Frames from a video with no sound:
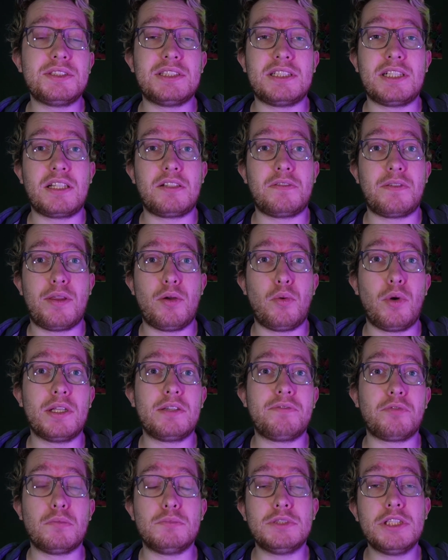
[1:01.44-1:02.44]
like the one
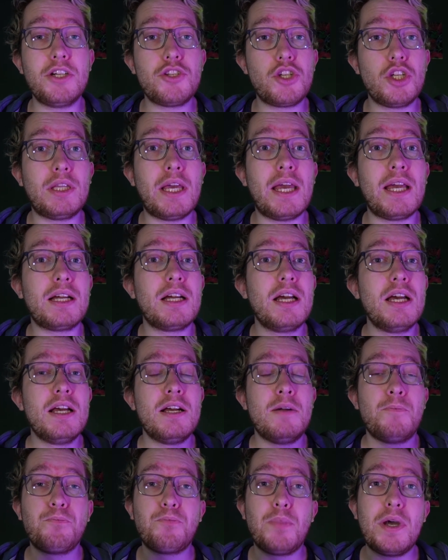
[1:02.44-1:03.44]
from Logitech,
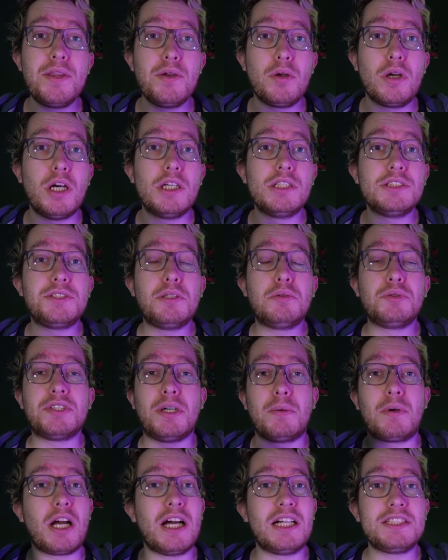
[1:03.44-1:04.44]
but there are also
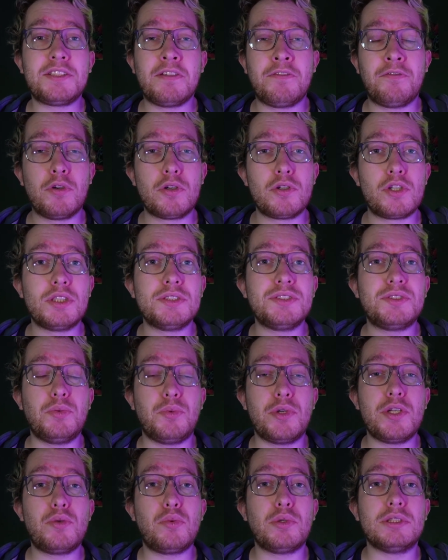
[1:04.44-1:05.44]
some custom versions
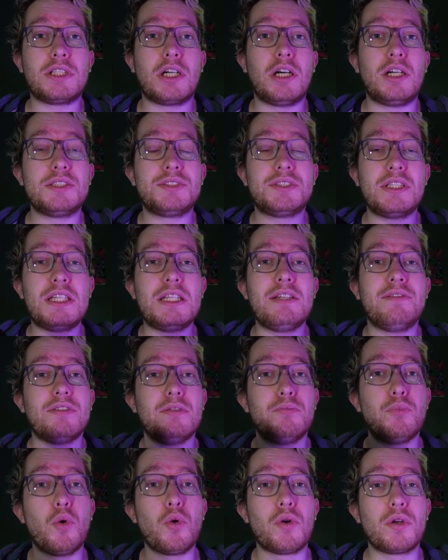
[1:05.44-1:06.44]
which will cost even
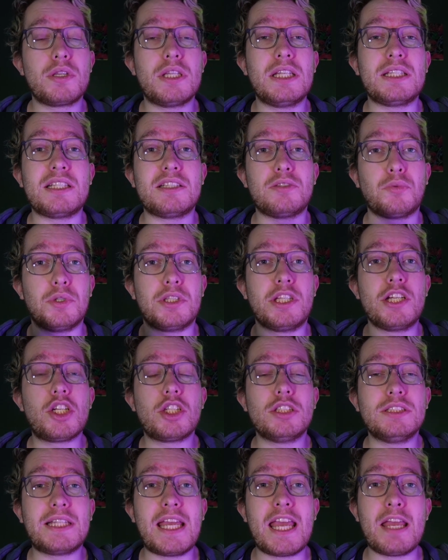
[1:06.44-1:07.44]
more than a
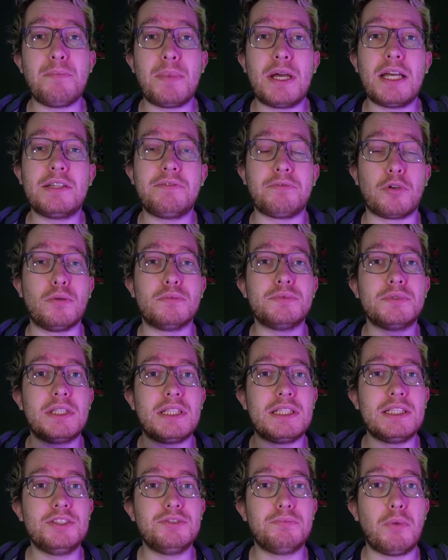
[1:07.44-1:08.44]
traditional gamepad from
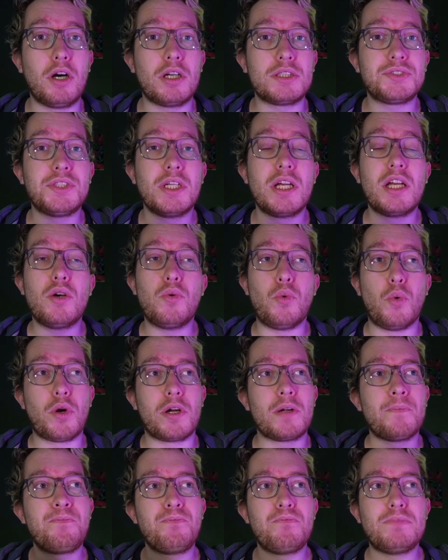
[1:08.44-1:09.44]
Xbox
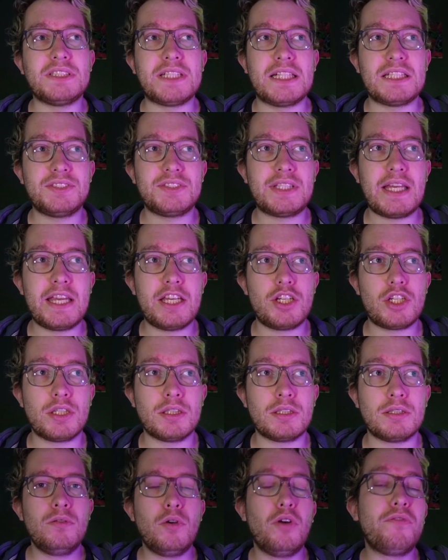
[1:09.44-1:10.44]
or
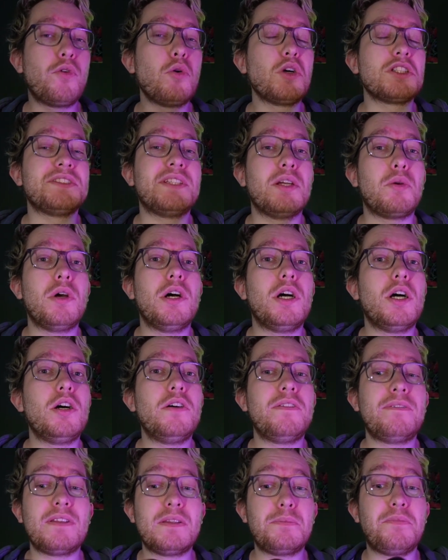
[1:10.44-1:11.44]
PlayStation. Of course, there are
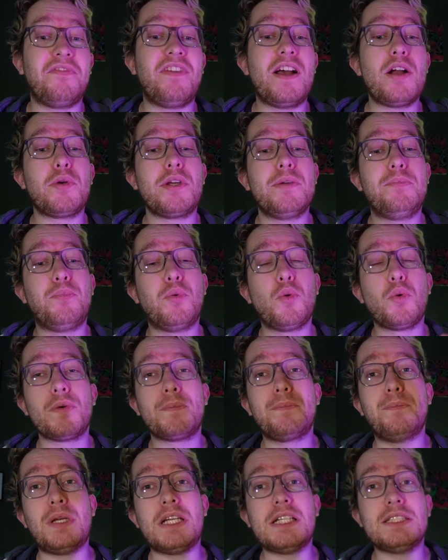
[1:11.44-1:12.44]
often very poor
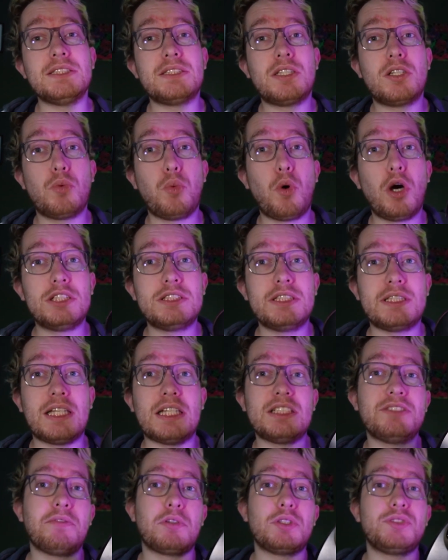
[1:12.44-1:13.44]
build quality,
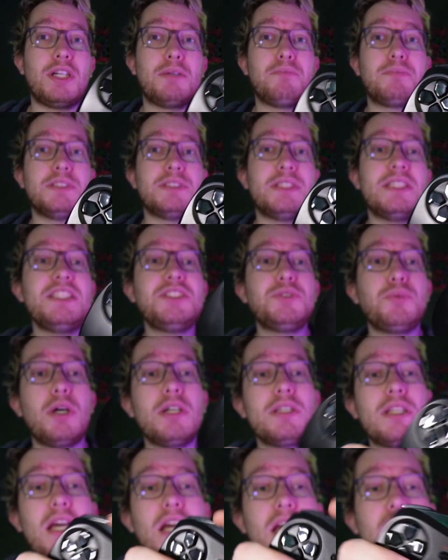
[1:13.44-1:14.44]
as for example this
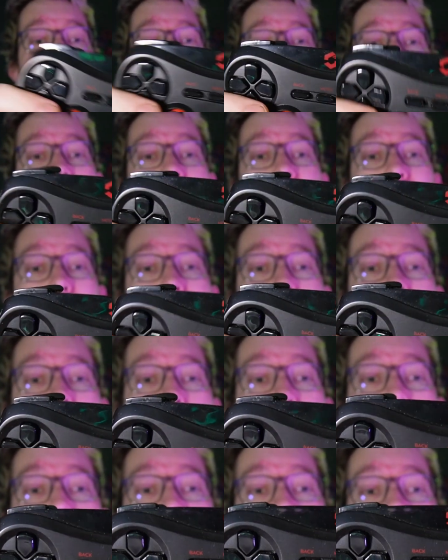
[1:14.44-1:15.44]
one, it's all
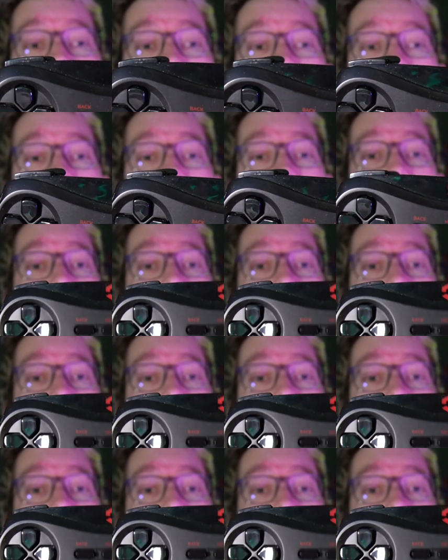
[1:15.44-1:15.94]
cracky,